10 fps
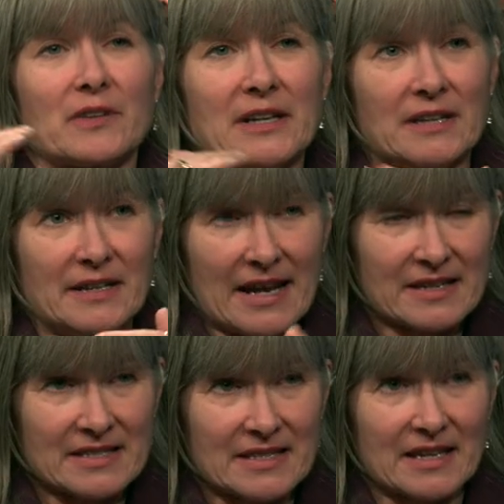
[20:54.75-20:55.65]
the
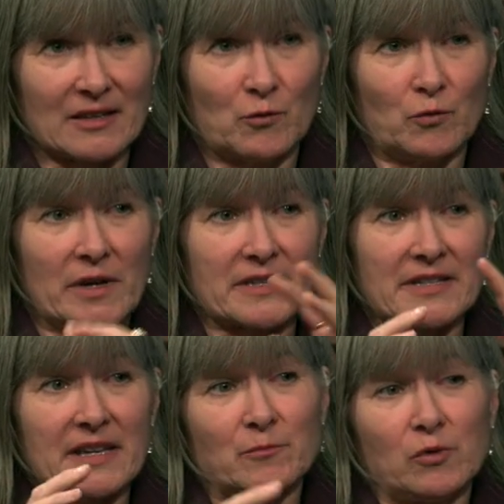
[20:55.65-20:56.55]
next thing was
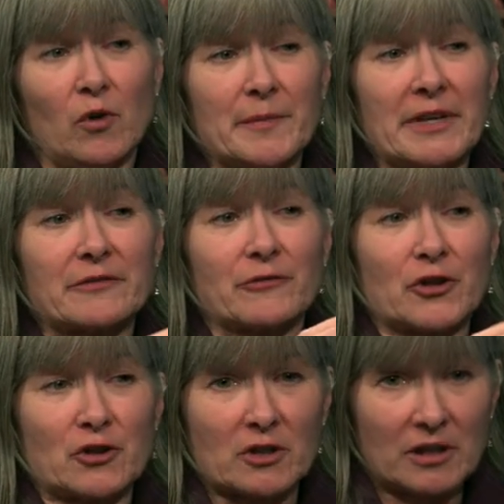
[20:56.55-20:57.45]
employment for
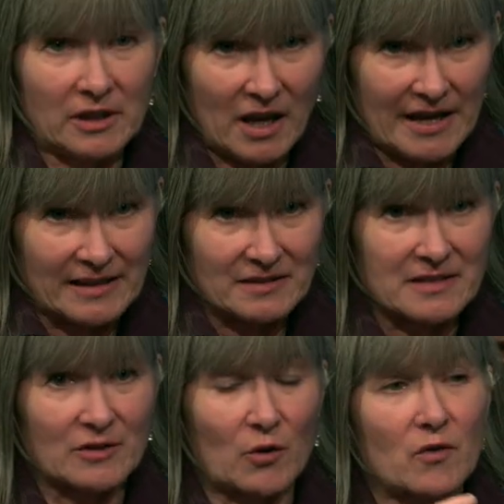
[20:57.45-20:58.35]
your clients.
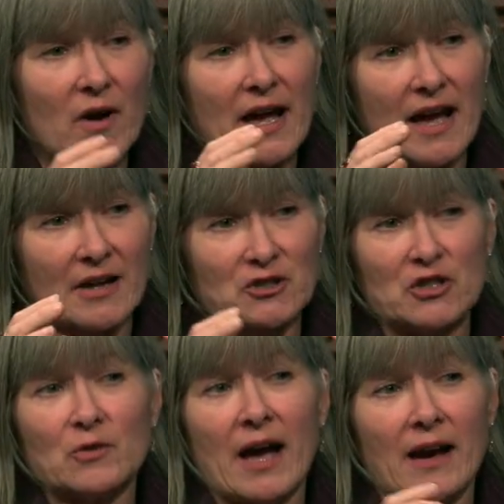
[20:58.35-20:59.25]
So do
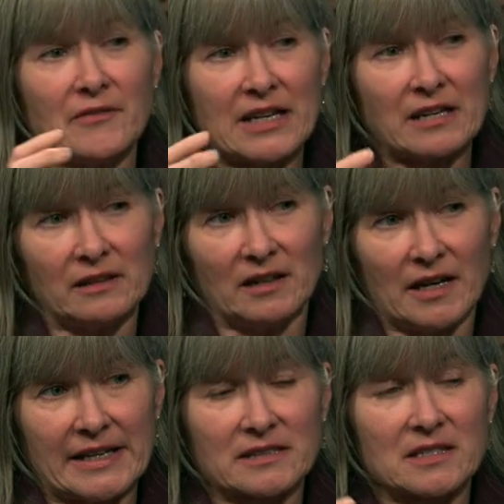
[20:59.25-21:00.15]
you have any
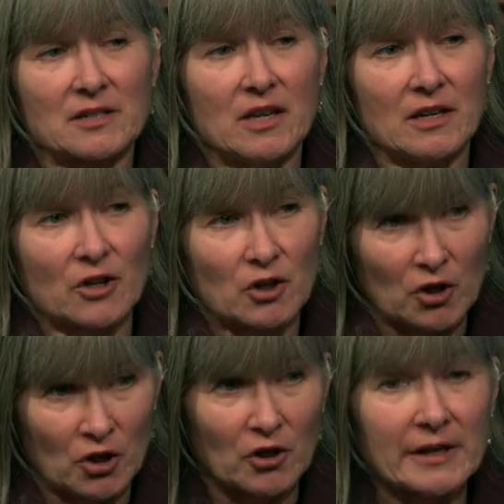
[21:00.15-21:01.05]
clients
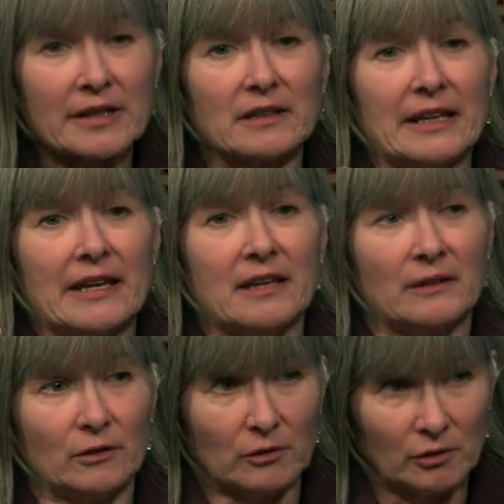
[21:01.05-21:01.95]
currently
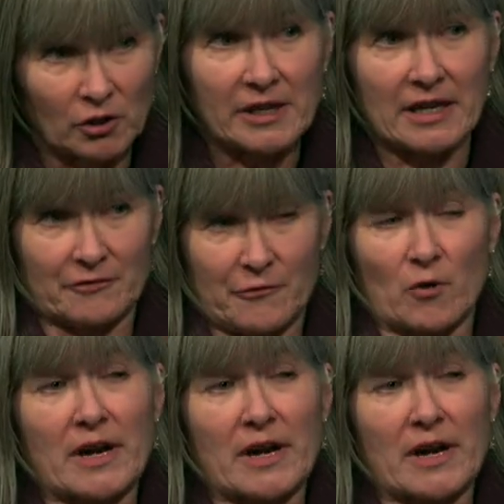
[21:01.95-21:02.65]
looking for